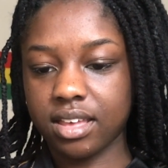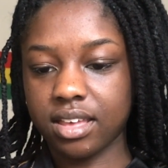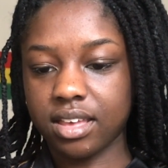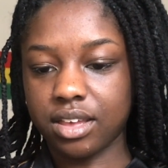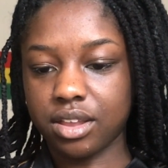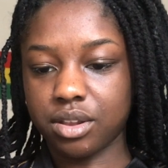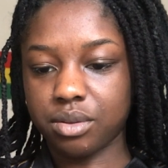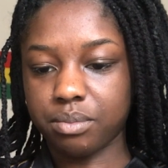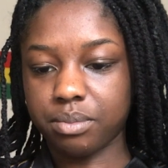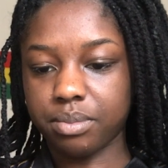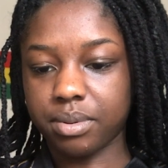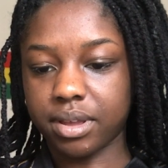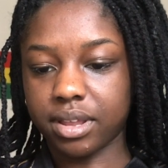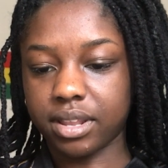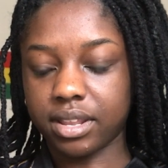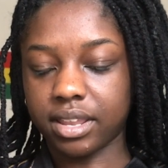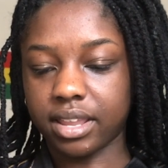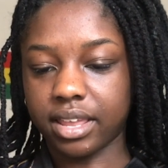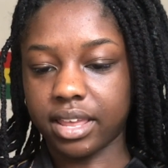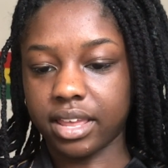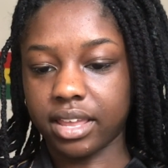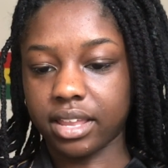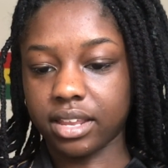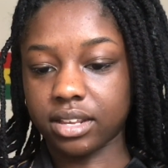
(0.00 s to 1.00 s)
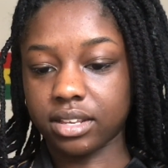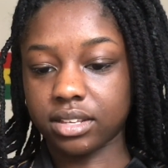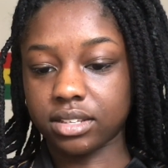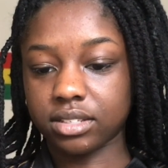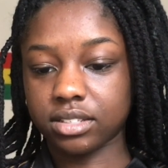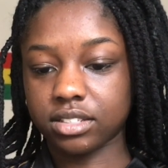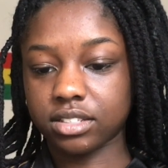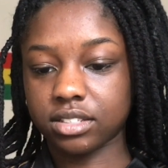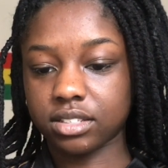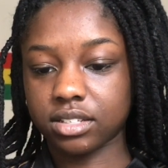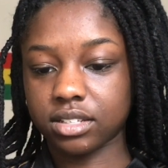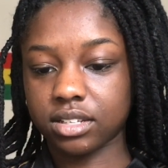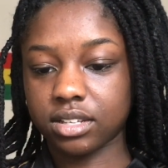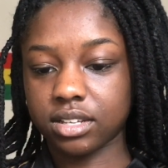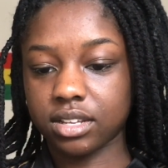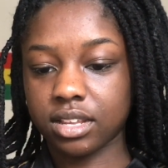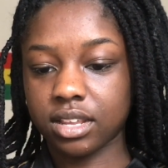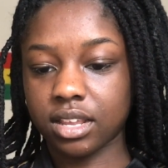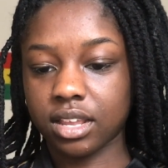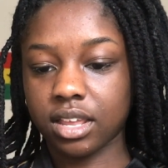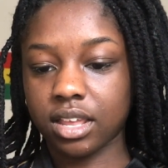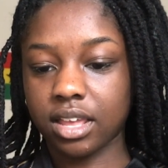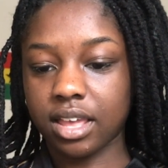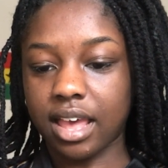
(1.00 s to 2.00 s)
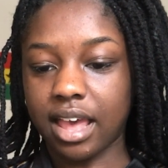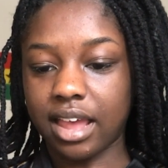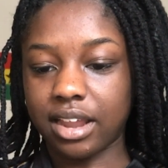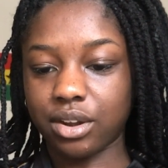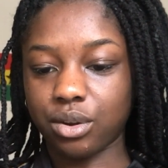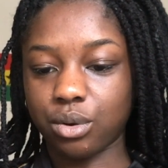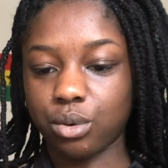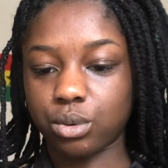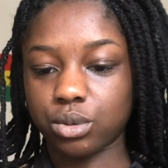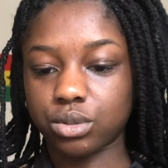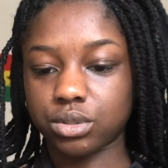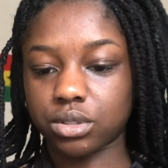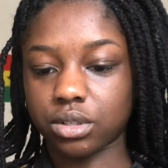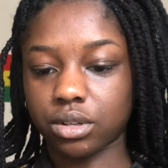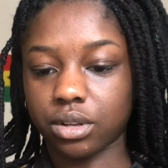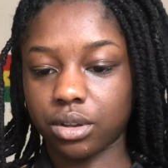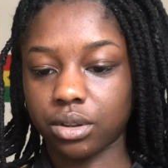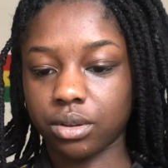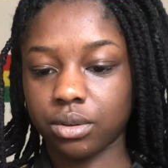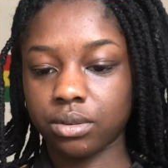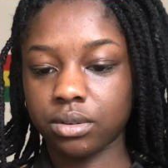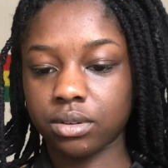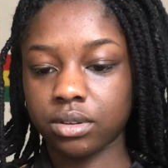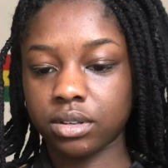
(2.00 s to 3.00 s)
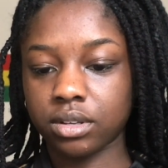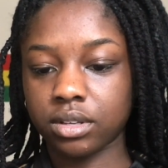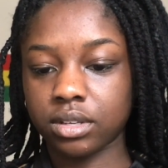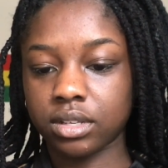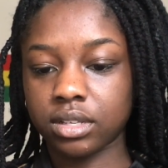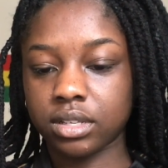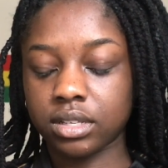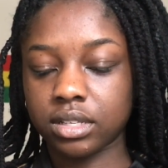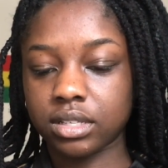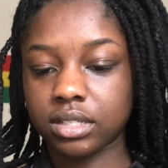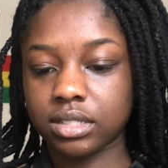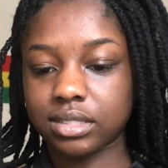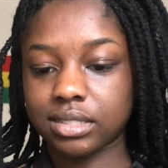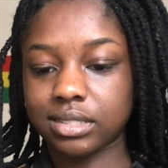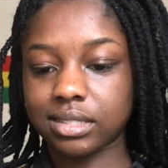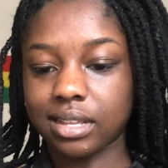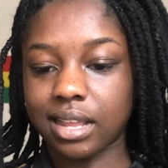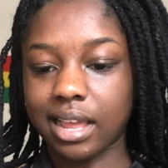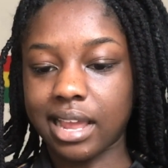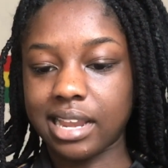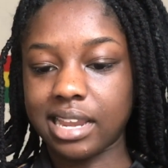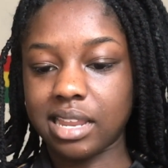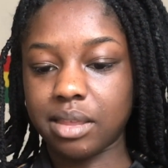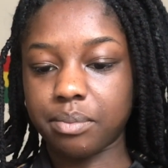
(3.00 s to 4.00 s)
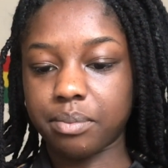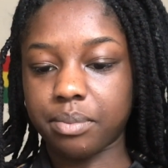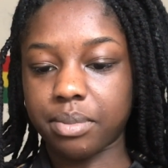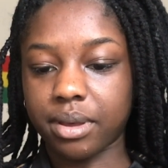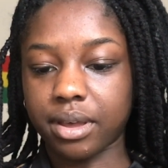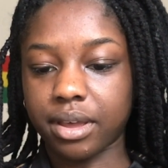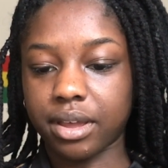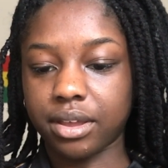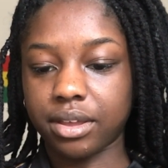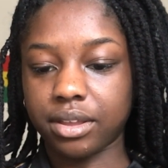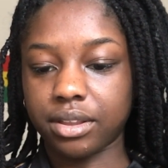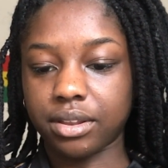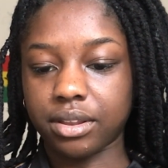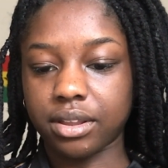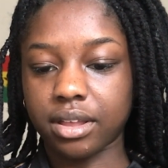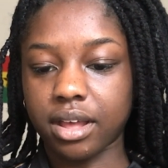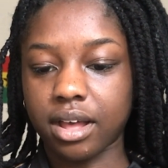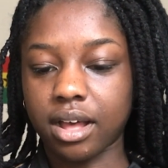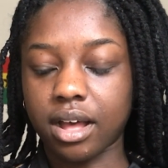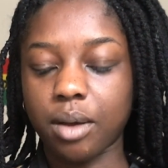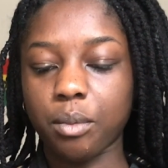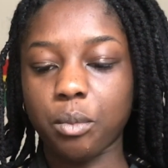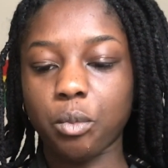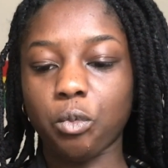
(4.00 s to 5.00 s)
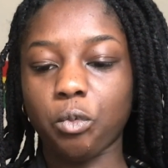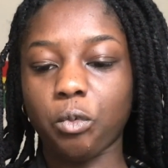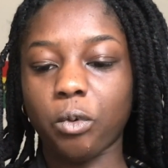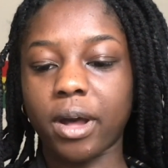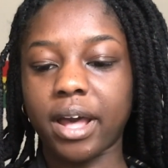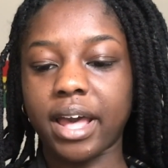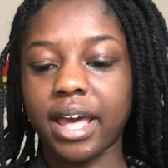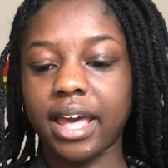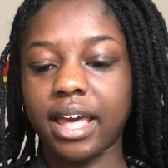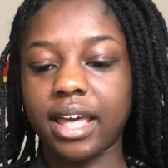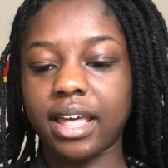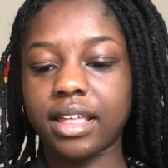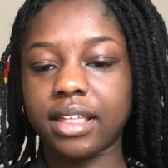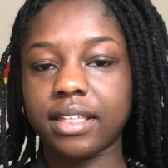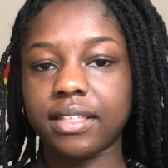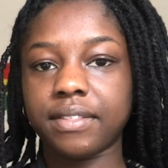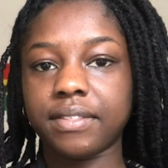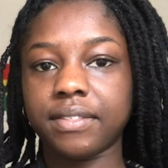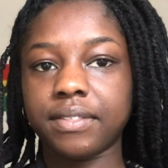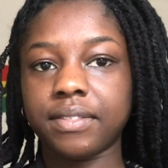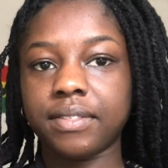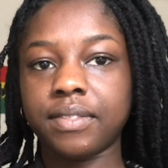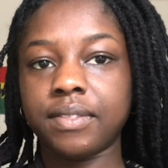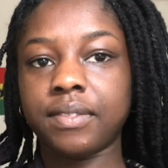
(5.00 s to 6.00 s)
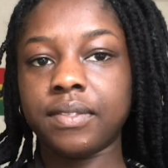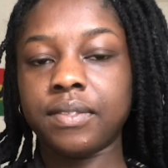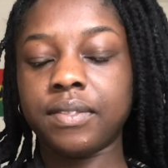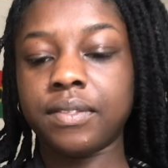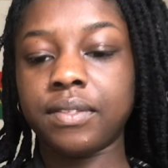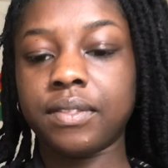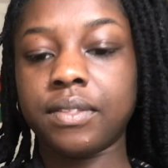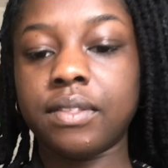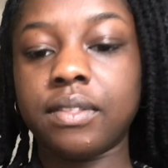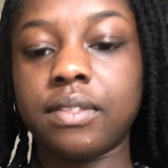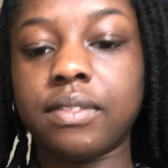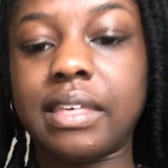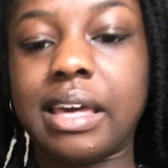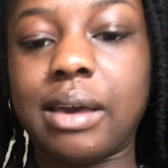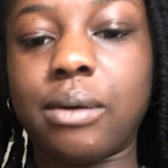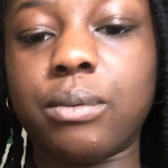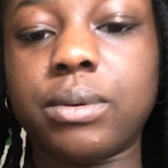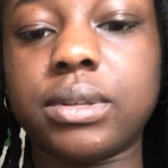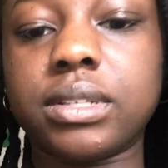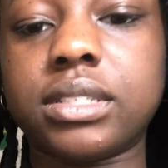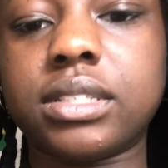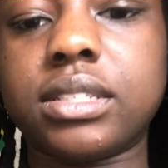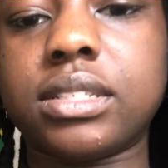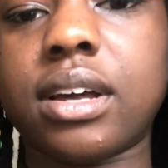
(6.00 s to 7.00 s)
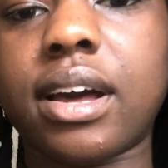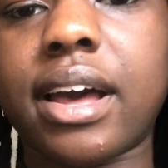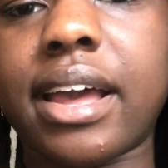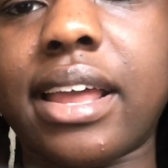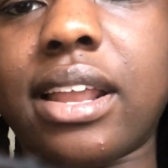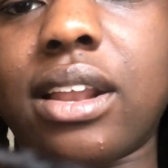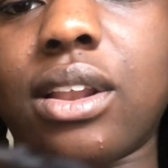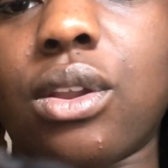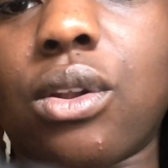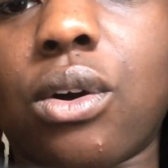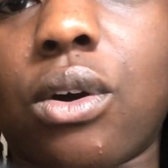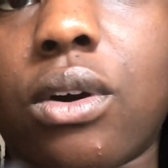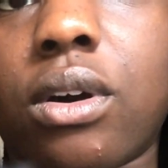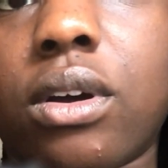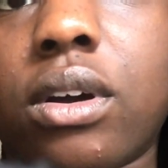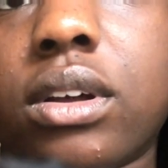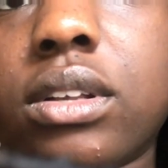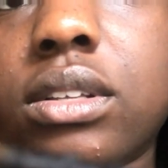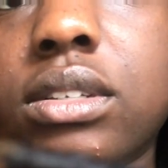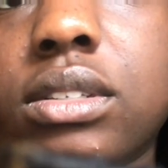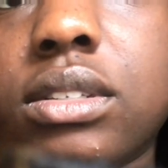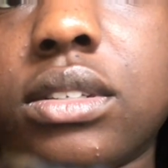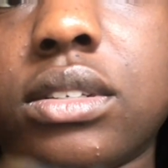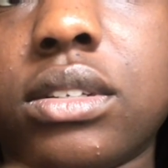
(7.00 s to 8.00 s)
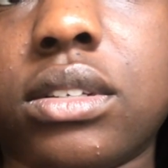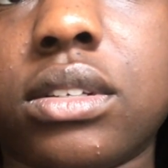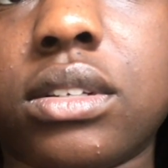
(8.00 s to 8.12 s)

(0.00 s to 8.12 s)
And burn the ends. And also slightly burn where there was tight locks.